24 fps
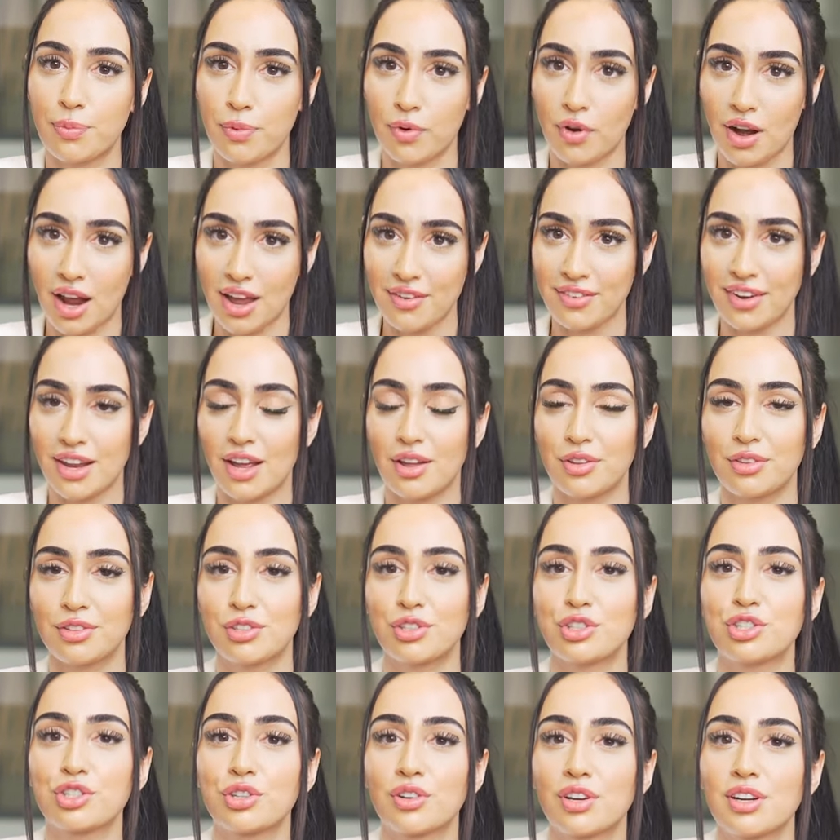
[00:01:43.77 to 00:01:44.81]
private health
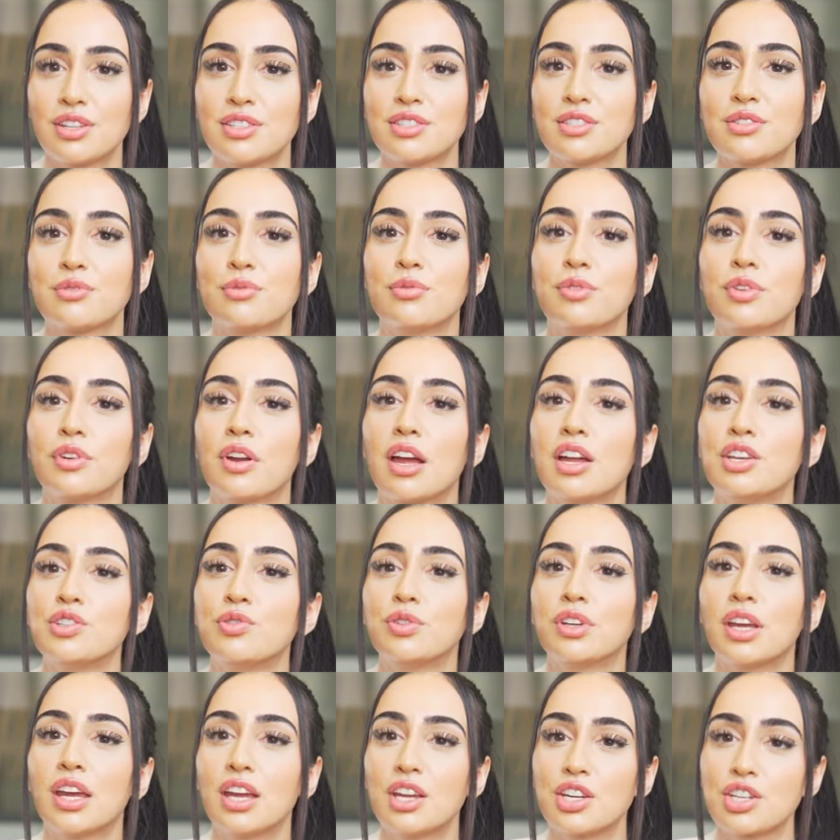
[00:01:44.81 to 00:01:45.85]
insurance through their
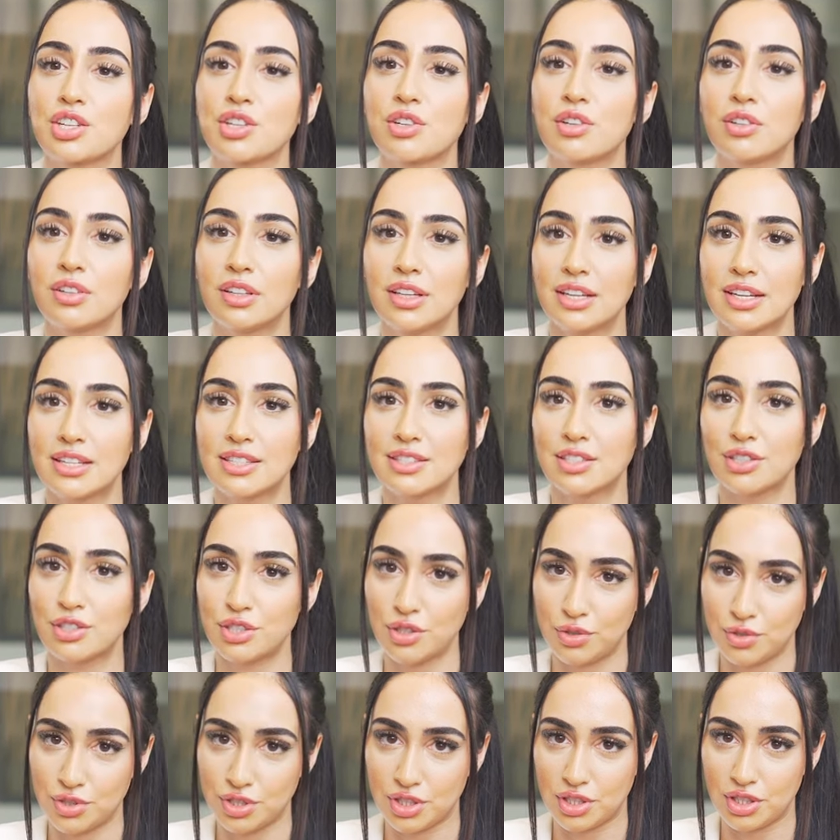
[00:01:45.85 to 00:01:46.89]
educational
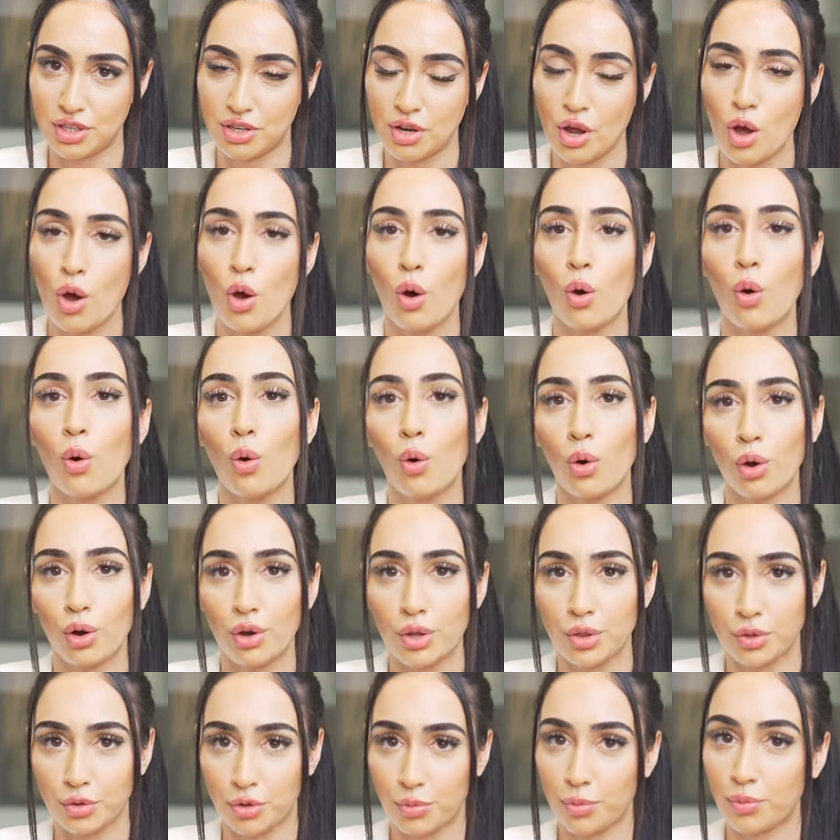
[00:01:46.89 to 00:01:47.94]
institution or
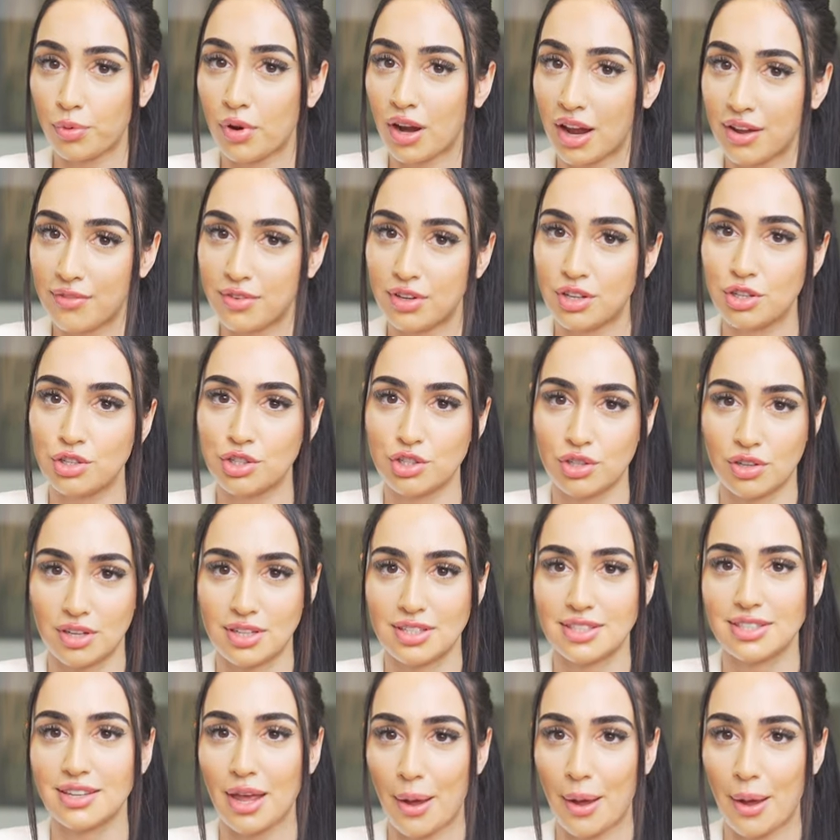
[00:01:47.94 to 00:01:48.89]
through a private insurance